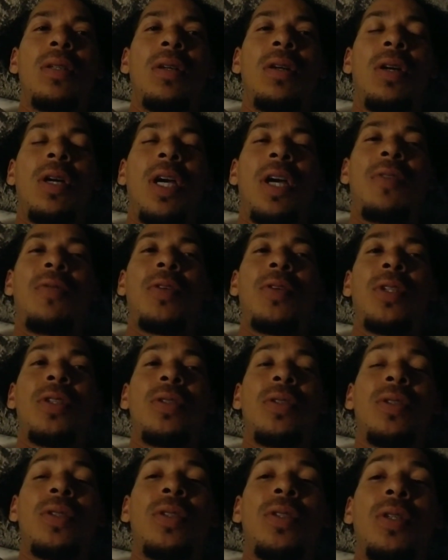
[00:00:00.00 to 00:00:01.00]
or halfway
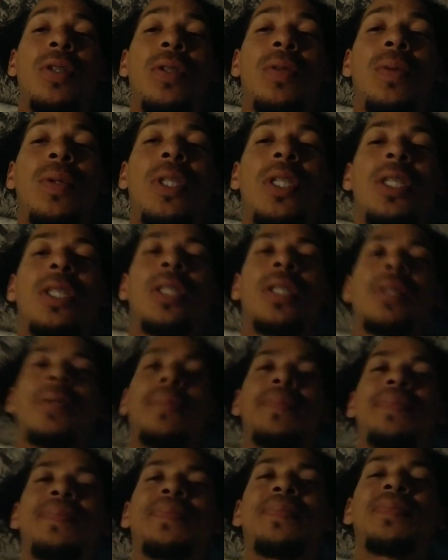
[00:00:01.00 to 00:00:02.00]
through the third week,
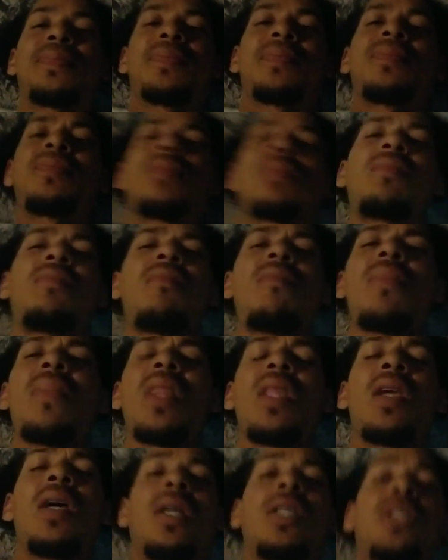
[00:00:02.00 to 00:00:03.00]

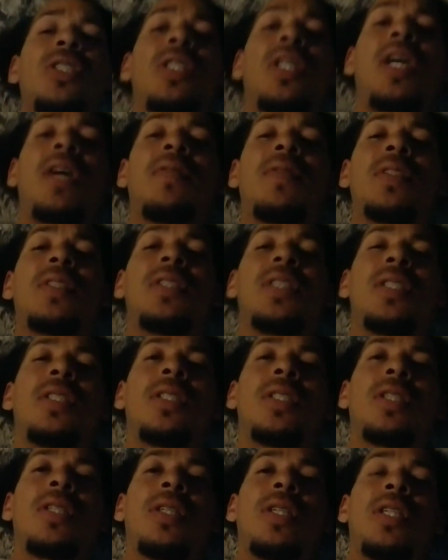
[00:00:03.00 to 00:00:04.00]
I shouldn't have to sit
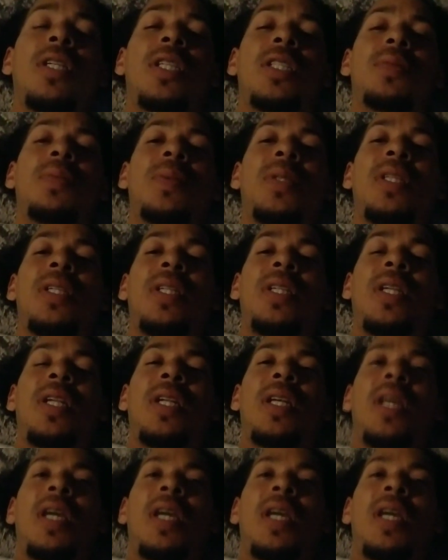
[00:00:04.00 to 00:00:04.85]
there and explain